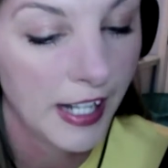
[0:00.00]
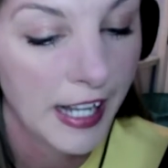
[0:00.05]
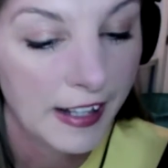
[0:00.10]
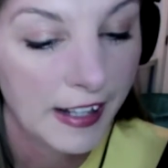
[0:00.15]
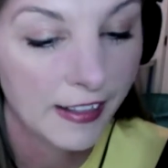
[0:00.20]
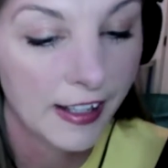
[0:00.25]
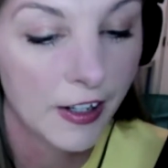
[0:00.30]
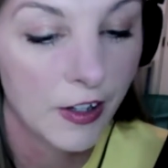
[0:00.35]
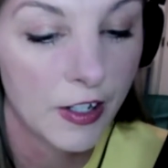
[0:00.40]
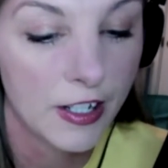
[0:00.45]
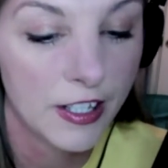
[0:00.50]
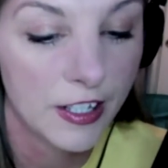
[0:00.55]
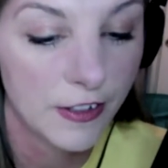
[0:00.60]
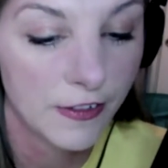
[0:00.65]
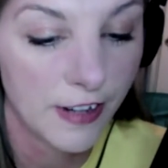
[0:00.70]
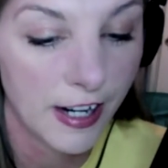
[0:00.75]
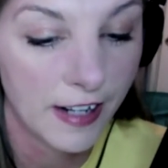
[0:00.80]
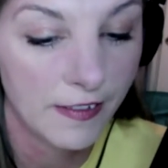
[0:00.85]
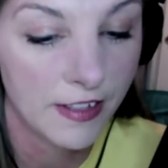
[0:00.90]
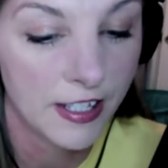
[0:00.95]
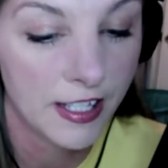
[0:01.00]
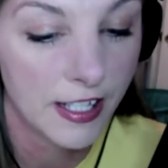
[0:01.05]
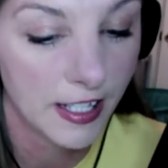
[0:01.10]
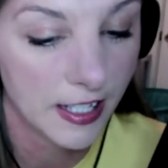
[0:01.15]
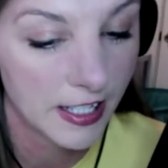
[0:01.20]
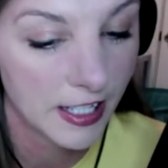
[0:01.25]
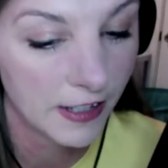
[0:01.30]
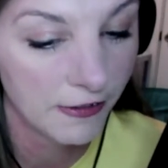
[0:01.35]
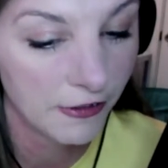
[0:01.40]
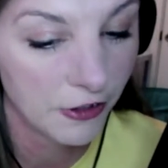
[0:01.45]
Larry survived
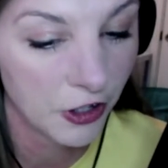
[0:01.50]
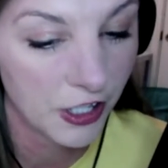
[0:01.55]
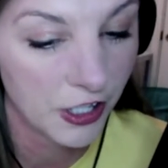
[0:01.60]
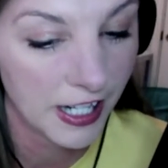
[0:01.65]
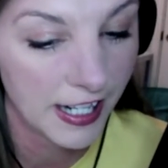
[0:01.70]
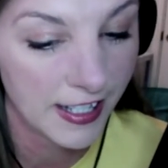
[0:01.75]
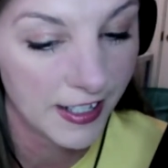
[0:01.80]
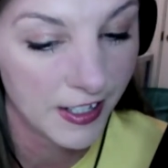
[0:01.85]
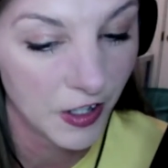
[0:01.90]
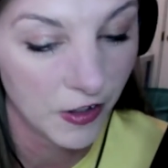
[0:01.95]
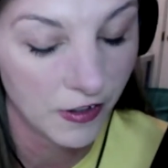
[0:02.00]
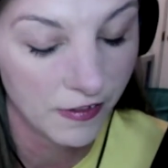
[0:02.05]
64 days on